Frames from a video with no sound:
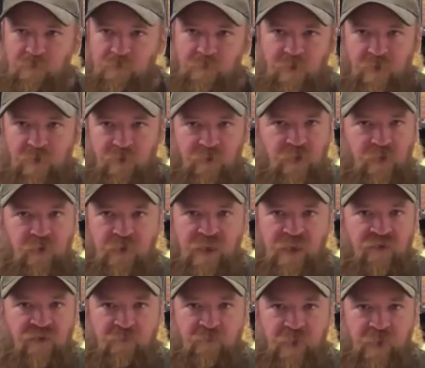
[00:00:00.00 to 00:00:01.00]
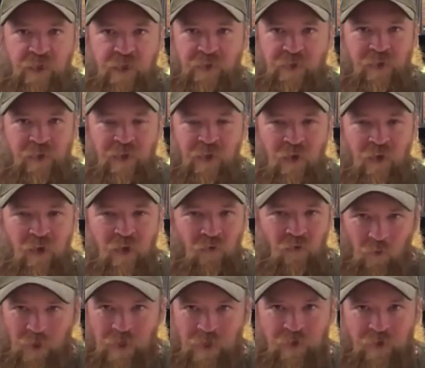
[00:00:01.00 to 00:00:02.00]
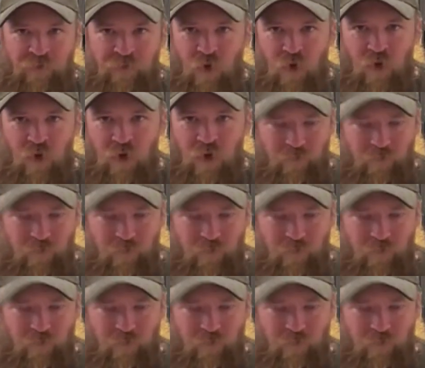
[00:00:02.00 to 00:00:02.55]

you give me whatever